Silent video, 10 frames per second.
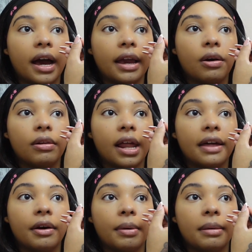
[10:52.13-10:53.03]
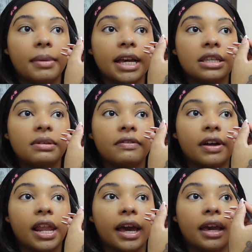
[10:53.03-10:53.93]
I ain't gonna lie though, it makes me
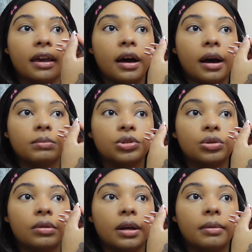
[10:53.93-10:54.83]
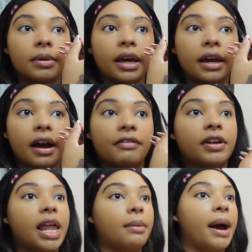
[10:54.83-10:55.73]
feel like I'm showing up, like I
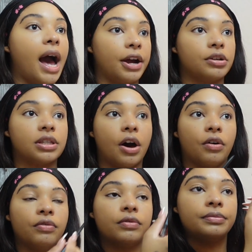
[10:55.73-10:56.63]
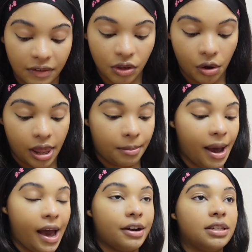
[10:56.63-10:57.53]
feel like my higher self even though like my
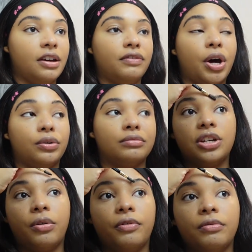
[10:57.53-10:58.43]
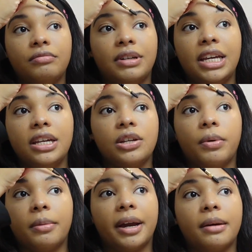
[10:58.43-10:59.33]
higher self don't she don't need to
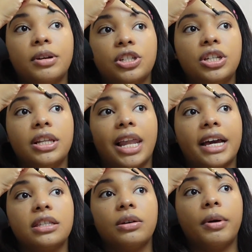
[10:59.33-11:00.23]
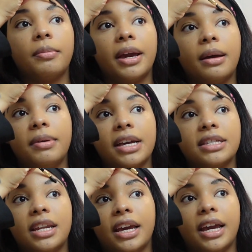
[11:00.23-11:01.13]
wear makeup but she likes to wear makeup because
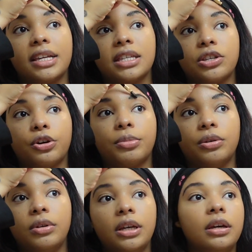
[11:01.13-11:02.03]
it enhances her beauty